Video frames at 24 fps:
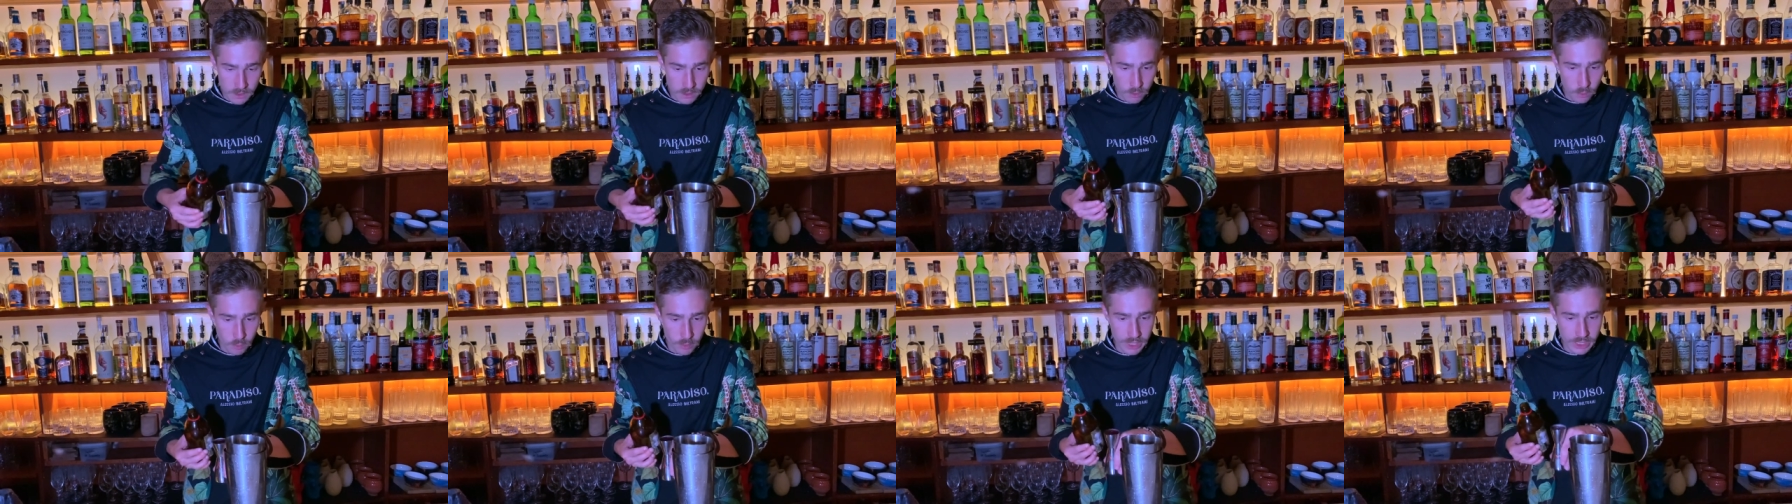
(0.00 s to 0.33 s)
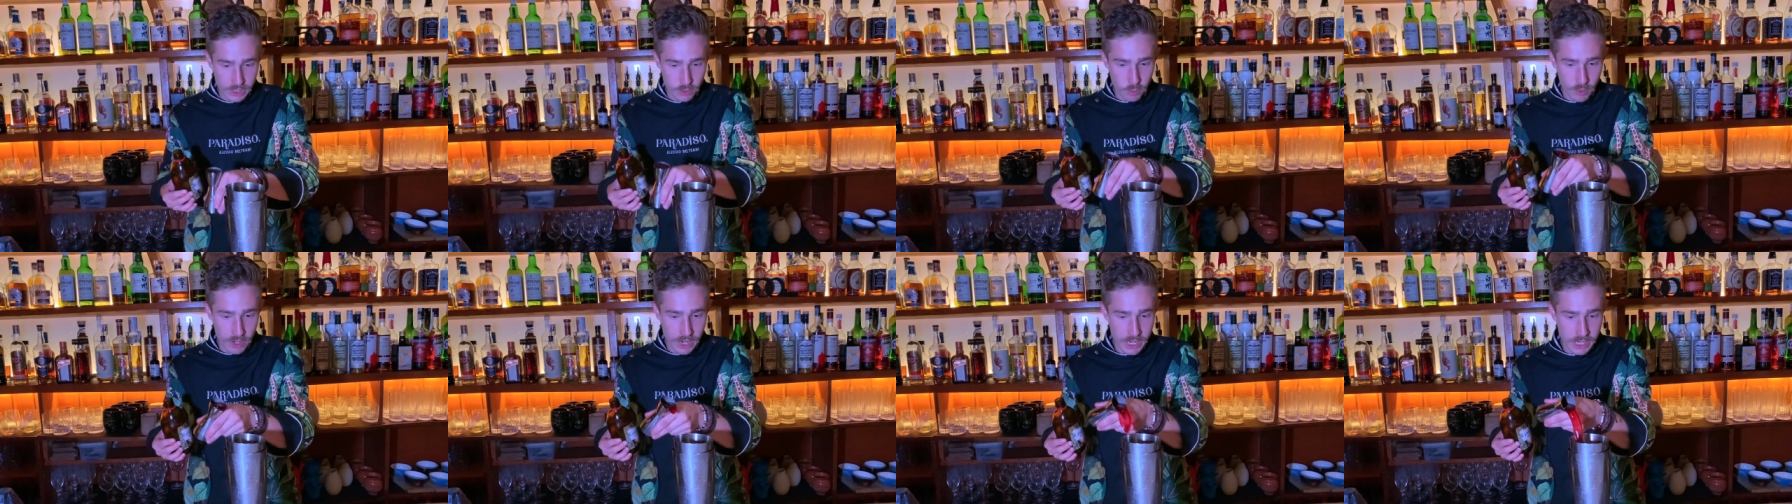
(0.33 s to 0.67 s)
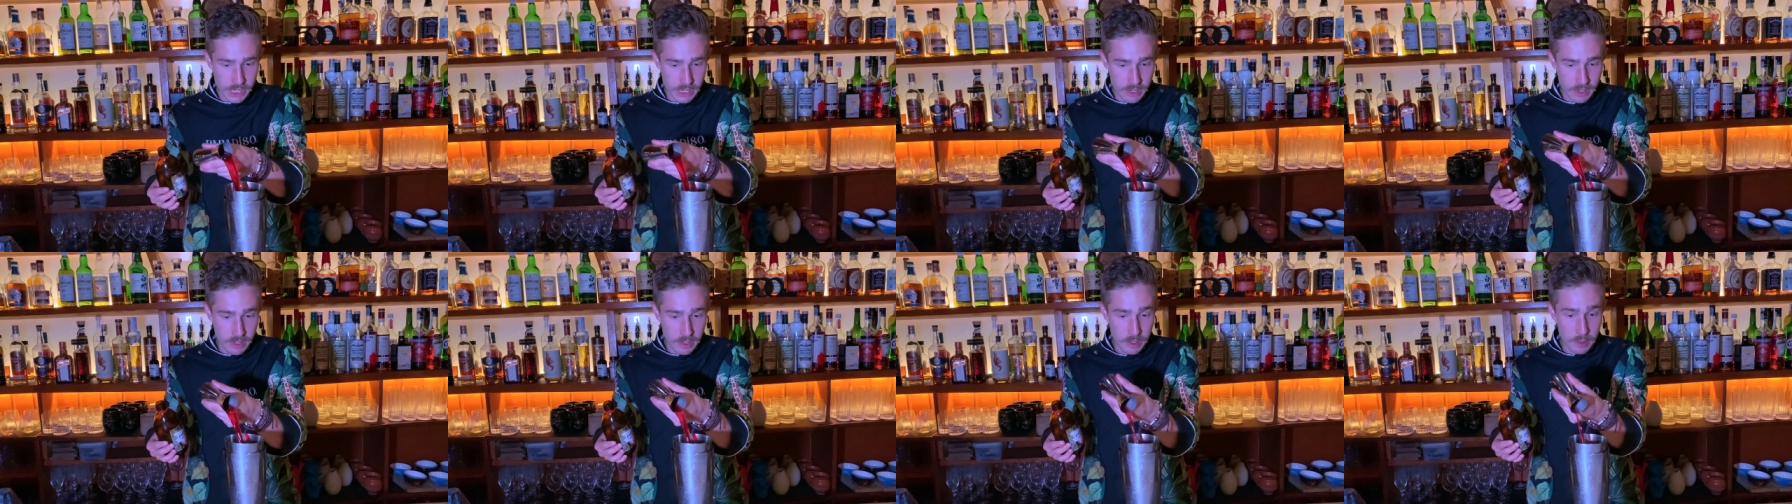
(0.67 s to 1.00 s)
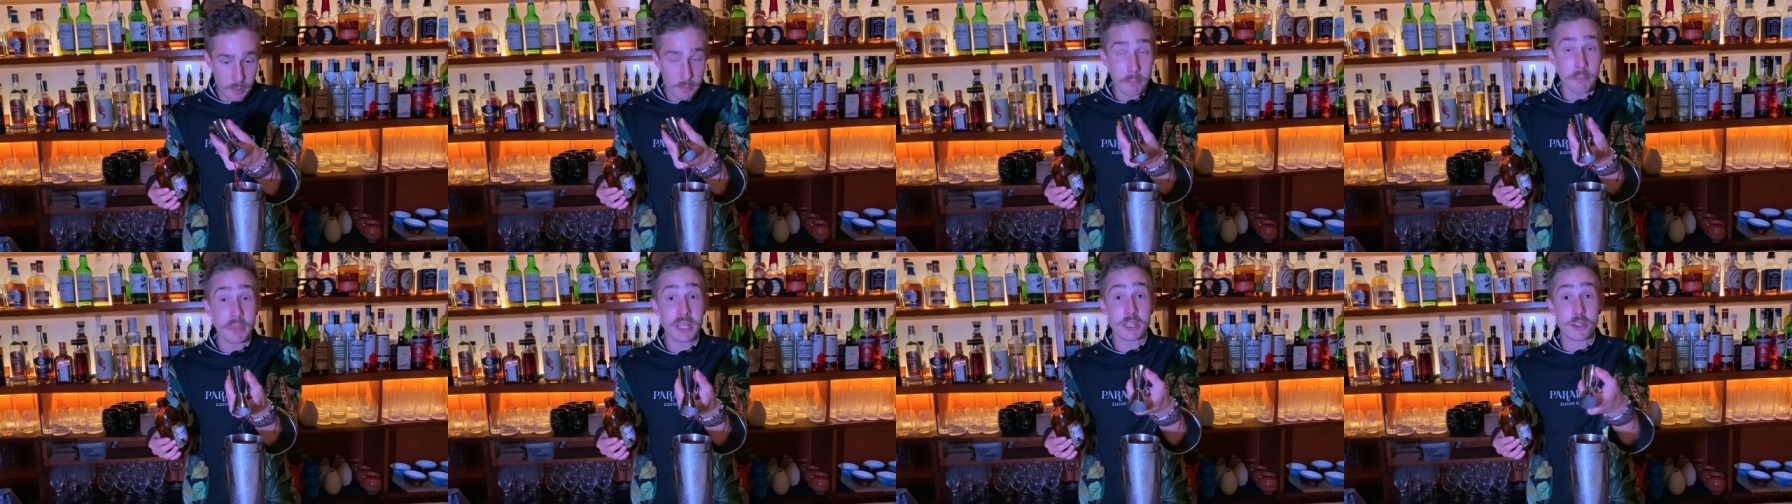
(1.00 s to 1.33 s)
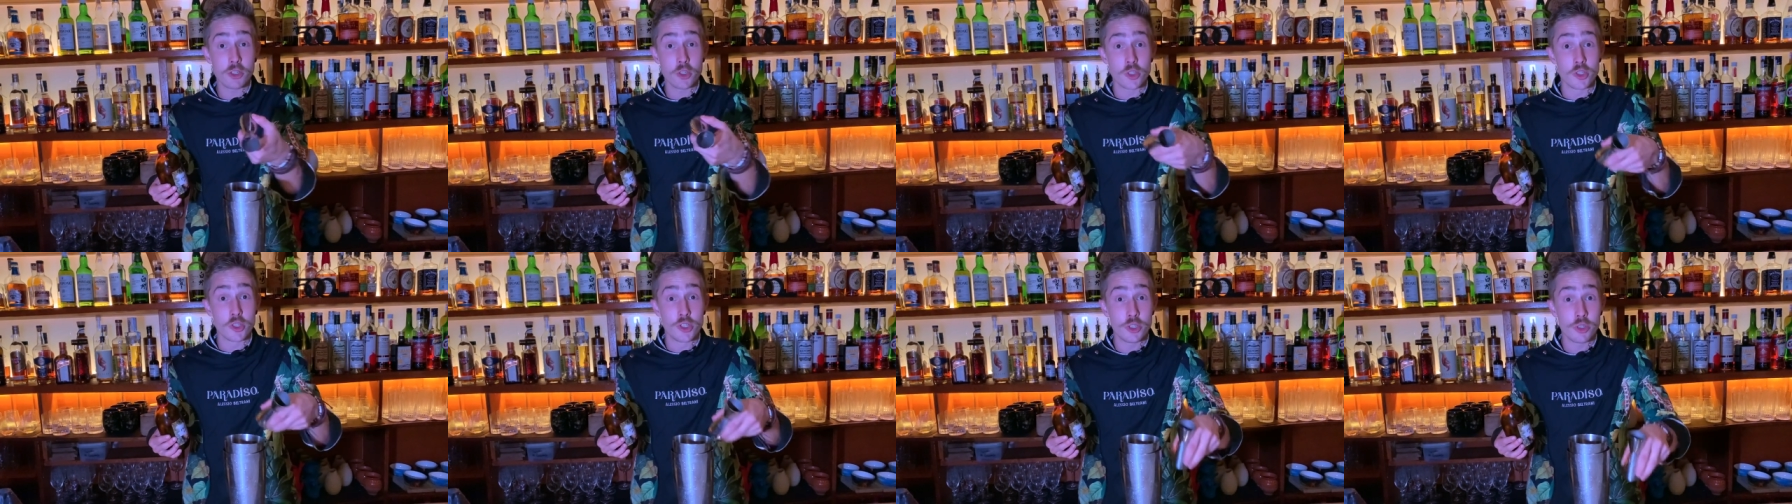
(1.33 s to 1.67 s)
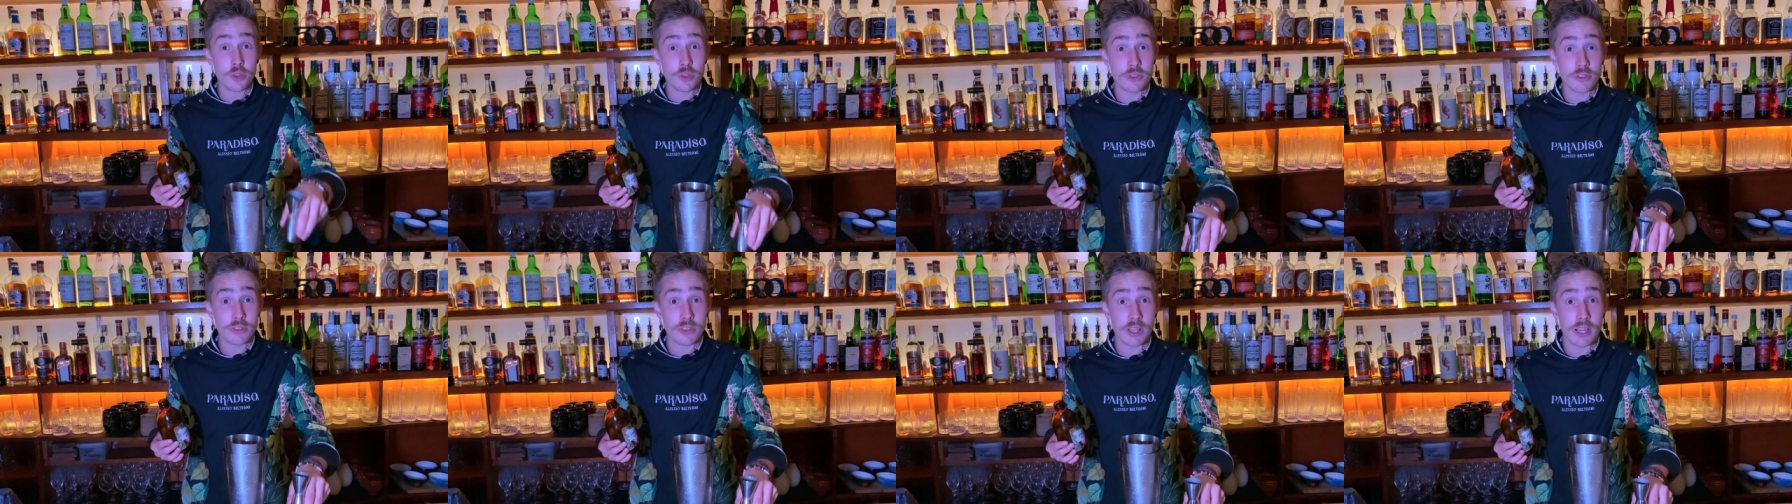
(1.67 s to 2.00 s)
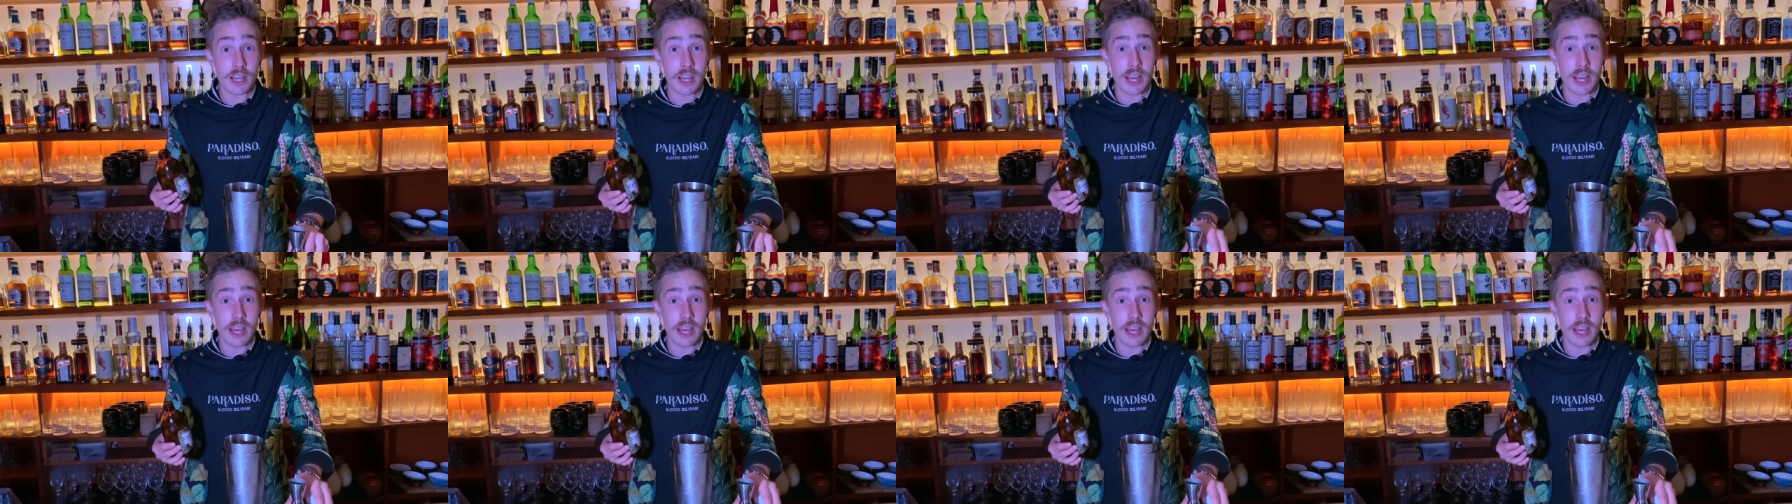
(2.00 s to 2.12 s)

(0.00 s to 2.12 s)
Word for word: white wine, beetroot juice,